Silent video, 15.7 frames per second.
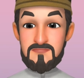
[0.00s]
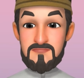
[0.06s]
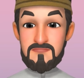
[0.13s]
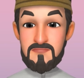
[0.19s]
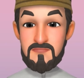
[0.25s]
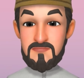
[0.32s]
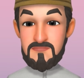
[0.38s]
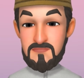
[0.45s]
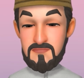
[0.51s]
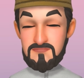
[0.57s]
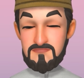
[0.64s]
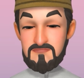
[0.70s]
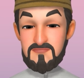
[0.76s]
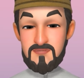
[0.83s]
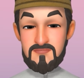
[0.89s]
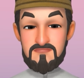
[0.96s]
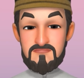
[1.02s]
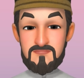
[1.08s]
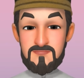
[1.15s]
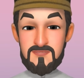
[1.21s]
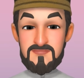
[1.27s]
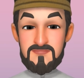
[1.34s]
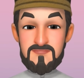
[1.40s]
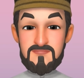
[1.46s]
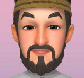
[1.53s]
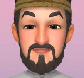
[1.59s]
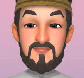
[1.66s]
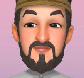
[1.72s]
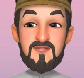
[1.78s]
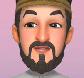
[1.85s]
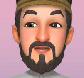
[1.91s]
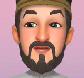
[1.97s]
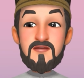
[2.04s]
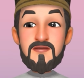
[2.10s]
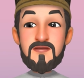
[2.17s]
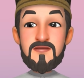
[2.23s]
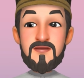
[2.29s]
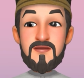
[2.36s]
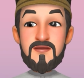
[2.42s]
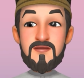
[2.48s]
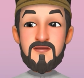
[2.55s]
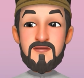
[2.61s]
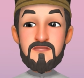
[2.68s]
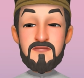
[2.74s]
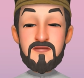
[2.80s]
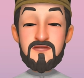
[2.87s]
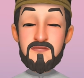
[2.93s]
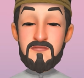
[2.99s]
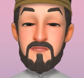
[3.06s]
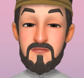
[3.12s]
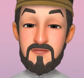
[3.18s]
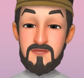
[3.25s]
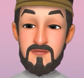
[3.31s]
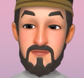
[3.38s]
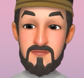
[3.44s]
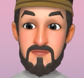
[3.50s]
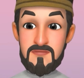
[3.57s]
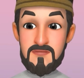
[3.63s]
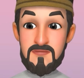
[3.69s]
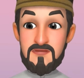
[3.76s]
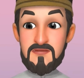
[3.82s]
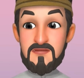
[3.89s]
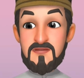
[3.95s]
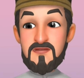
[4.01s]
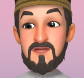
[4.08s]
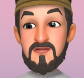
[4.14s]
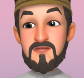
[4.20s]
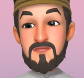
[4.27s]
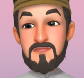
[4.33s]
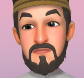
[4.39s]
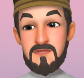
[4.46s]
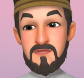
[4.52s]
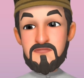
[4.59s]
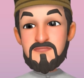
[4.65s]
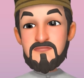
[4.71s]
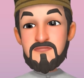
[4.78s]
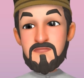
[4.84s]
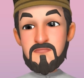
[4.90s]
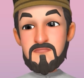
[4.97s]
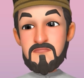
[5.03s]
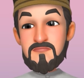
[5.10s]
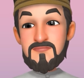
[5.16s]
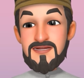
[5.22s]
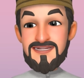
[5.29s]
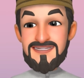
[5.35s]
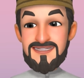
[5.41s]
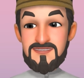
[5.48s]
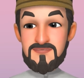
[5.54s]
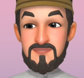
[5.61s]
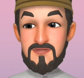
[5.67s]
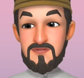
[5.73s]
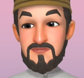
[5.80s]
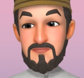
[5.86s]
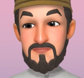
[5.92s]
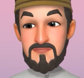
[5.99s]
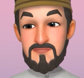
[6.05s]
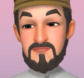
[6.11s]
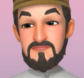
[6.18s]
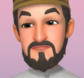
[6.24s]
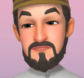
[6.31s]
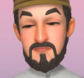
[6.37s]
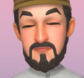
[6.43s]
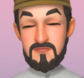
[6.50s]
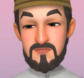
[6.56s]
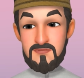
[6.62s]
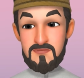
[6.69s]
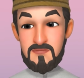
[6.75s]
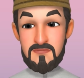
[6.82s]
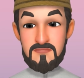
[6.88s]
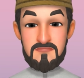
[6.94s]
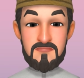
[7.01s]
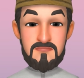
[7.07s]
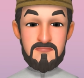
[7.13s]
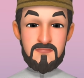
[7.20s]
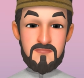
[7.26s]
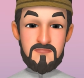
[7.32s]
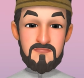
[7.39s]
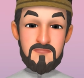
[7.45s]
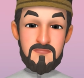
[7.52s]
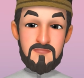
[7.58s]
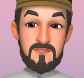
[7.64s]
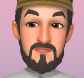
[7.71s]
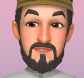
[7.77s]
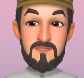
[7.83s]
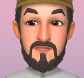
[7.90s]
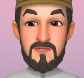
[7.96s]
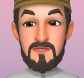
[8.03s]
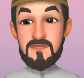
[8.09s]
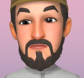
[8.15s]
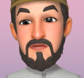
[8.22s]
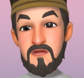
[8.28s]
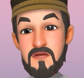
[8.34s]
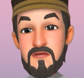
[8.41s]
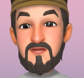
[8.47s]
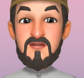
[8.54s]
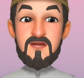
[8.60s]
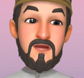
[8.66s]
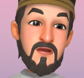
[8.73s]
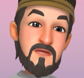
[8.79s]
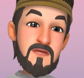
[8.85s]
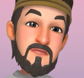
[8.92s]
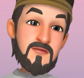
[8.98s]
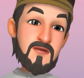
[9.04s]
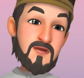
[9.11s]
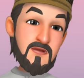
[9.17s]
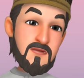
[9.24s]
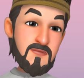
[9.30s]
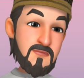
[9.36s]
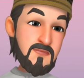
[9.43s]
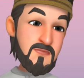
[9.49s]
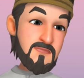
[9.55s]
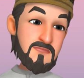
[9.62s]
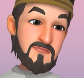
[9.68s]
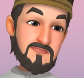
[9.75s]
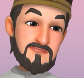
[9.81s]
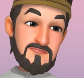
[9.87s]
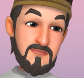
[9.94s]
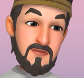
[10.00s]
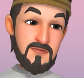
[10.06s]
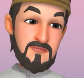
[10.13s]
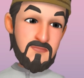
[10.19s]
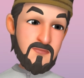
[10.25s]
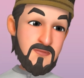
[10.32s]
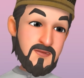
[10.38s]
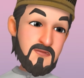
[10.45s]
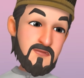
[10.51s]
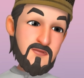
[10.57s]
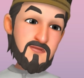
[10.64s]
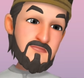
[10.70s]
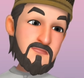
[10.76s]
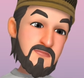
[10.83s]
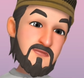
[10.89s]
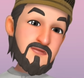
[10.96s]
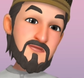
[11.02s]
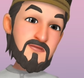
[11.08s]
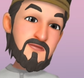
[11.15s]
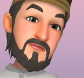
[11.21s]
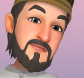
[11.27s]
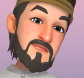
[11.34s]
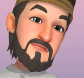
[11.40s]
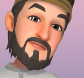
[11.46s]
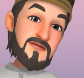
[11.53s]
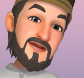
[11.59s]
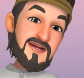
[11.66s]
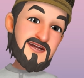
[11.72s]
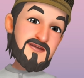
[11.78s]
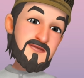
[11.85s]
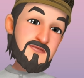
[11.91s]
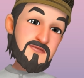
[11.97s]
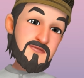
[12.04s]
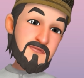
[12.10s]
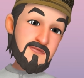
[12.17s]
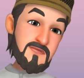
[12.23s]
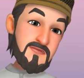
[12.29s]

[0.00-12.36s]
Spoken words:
Because if you haven't planned your food, then you're going to be stuck. And then, you know, there's going to be lots of people eating there. And you can join some people as well, but it doesn't really matter. But yeah, so that's basically what happens there on Laylatul Qadr.